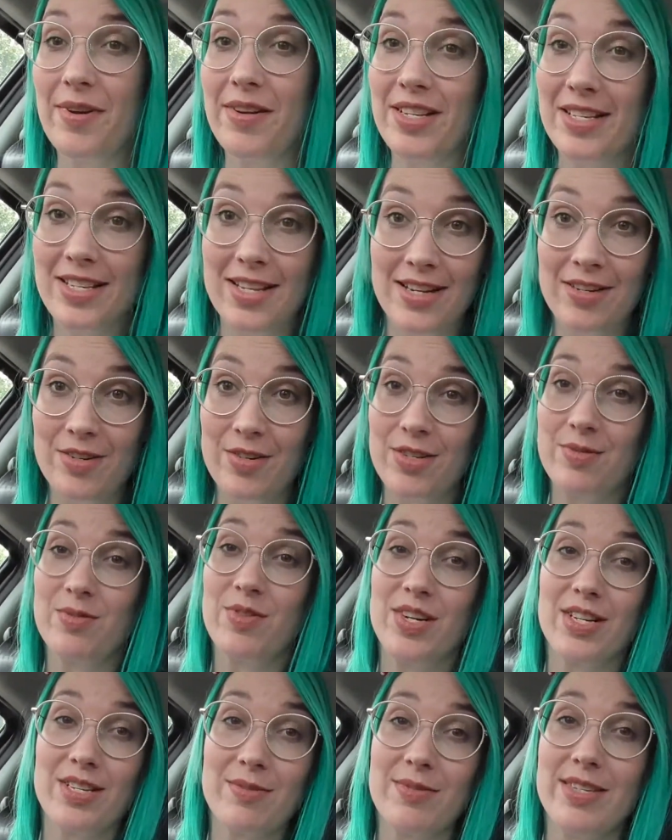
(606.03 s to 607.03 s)
I just need to do some
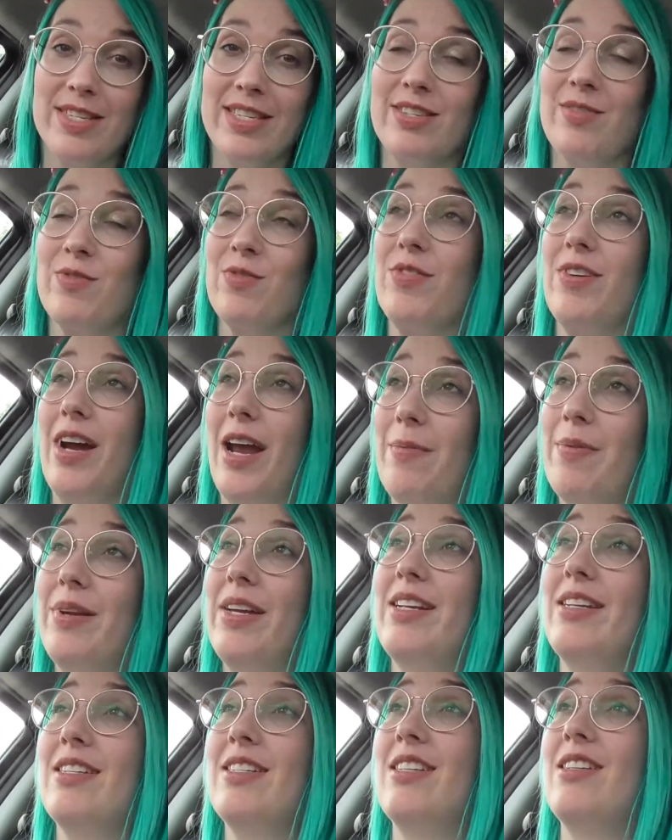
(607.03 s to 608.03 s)
Christmas
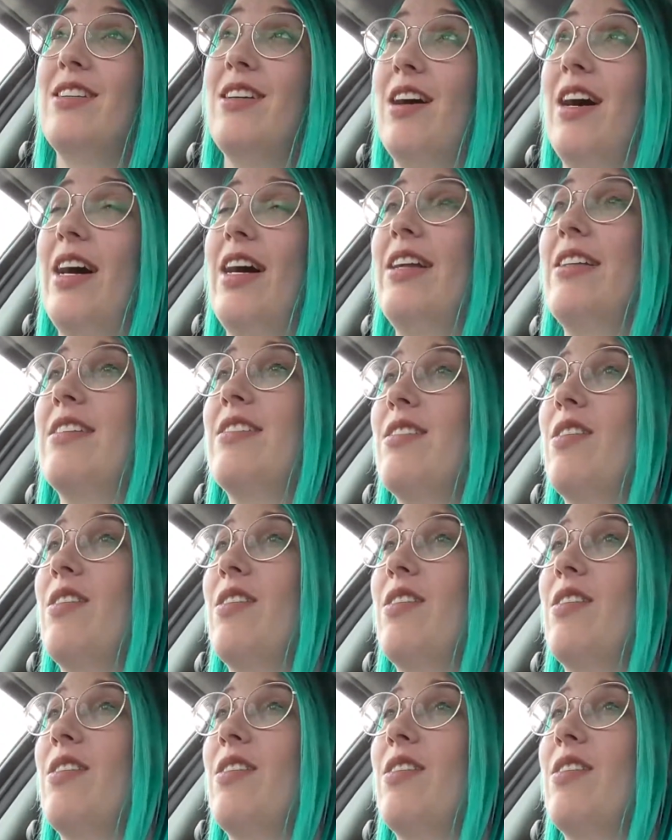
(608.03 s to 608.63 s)
wrapping tonight,